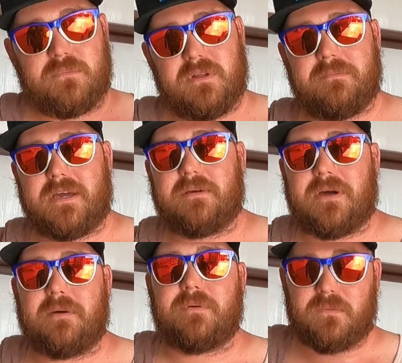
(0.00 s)
to really make
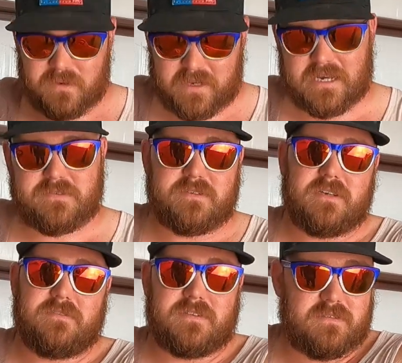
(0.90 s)
him happy when he asks for
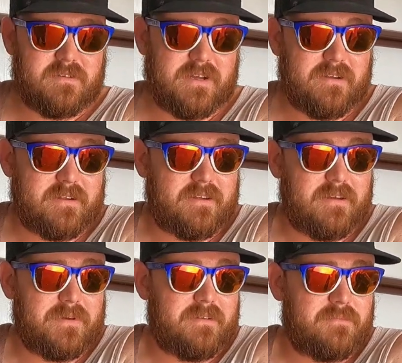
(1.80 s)
stuff. And like,
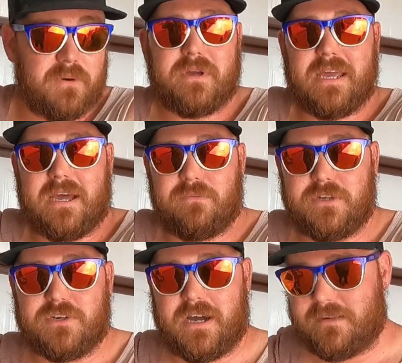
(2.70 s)
I mean, when we can,
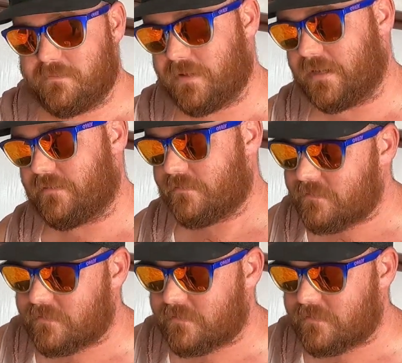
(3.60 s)
we try. But